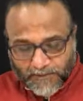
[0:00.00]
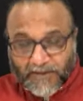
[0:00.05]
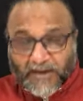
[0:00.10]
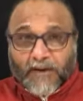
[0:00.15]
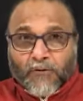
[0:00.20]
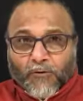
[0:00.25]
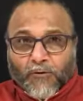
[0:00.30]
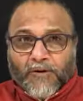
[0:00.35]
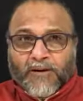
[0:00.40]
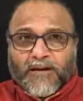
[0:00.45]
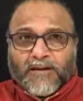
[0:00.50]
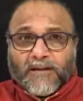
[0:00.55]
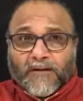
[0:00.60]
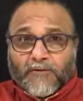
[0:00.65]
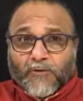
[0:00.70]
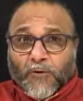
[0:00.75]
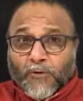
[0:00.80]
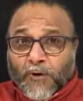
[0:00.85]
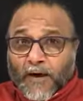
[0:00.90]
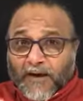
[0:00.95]

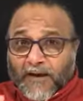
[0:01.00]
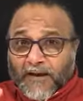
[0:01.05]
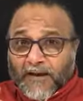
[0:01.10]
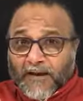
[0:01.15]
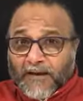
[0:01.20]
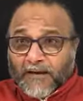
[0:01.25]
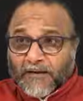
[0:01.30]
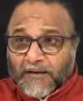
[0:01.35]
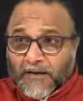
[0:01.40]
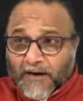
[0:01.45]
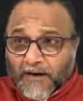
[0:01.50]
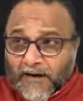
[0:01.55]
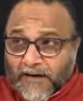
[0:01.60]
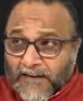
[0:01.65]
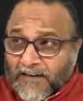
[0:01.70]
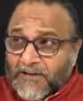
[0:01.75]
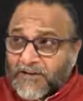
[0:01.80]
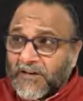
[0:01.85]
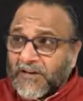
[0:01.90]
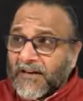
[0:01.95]
recognize. So again, the
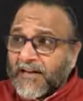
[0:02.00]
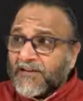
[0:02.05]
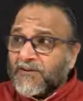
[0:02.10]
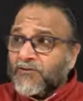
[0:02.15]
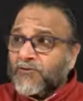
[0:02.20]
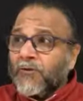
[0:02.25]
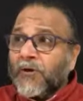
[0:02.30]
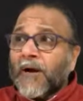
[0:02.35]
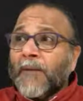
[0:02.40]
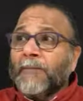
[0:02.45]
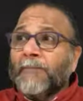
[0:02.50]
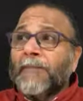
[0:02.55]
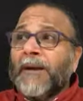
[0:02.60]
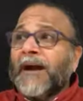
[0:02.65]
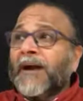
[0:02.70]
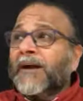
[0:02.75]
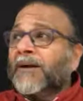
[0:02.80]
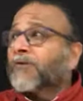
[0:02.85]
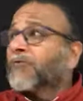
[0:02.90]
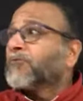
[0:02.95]
attention has to come
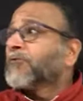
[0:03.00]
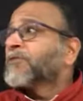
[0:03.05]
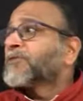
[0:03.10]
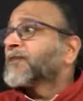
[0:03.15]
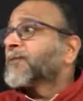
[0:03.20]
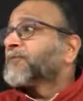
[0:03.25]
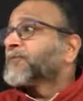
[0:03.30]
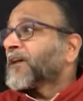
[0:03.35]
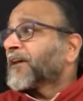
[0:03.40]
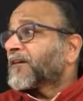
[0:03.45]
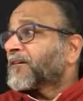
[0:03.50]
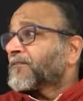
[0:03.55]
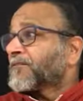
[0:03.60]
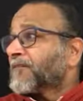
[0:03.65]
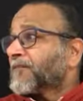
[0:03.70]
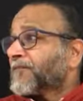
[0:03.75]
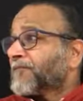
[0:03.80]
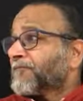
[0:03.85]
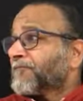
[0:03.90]
back to the subject,